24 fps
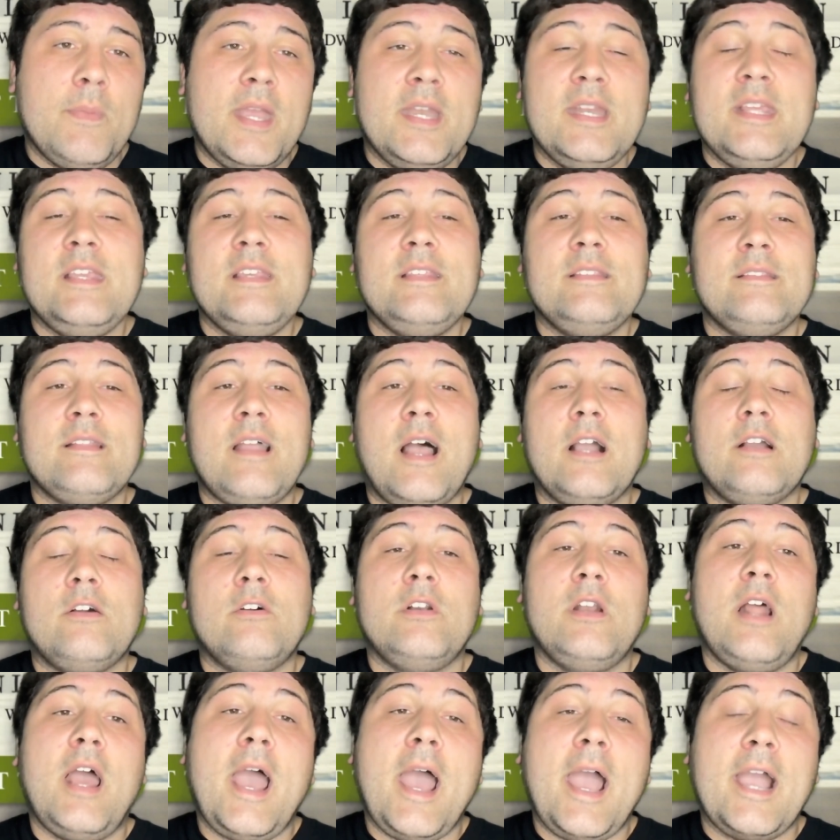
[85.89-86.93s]
and he's not going
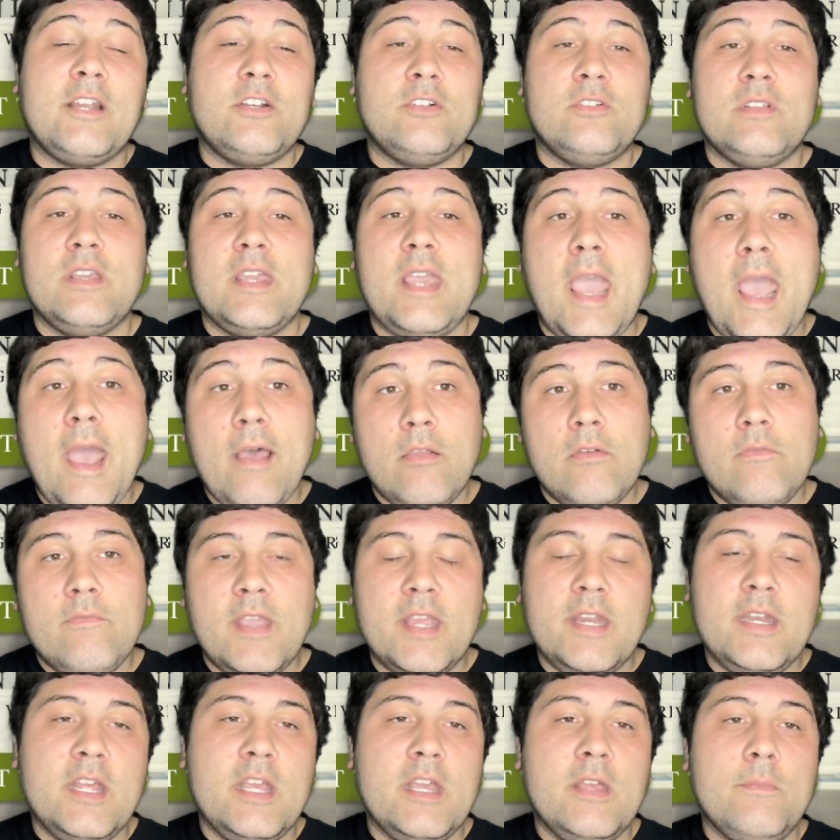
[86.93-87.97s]
to actually
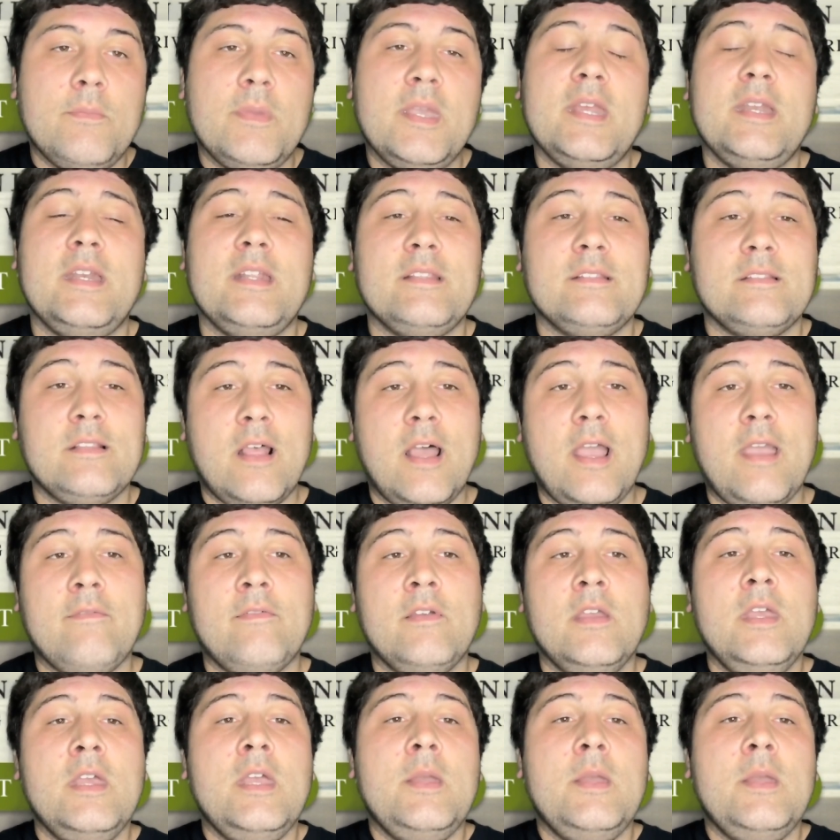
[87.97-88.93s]
elevate him in his life.